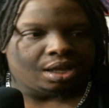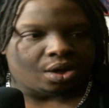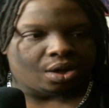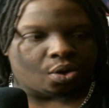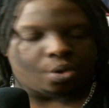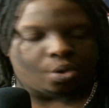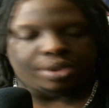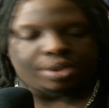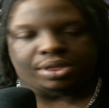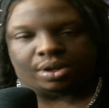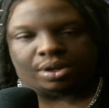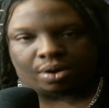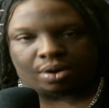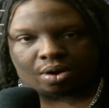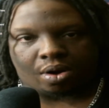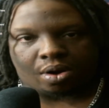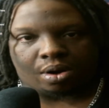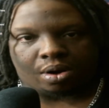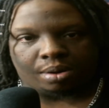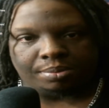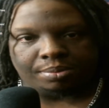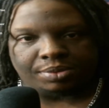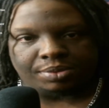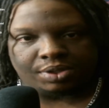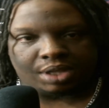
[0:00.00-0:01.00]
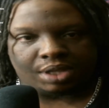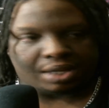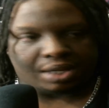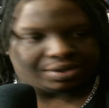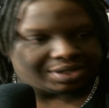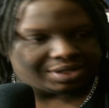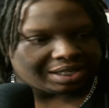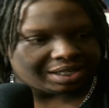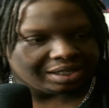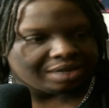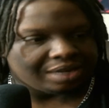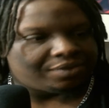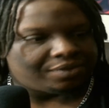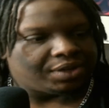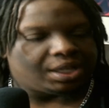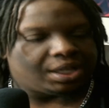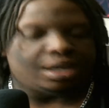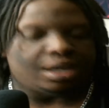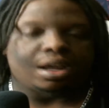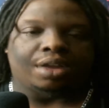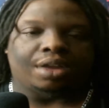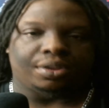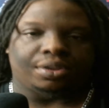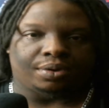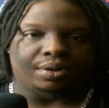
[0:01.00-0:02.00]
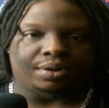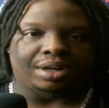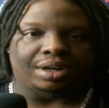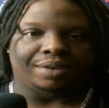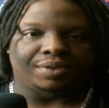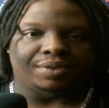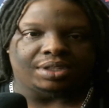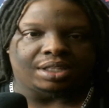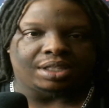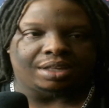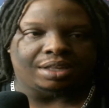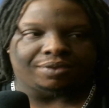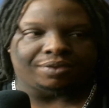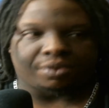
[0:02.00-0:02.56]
on their arm, their significant other and everything.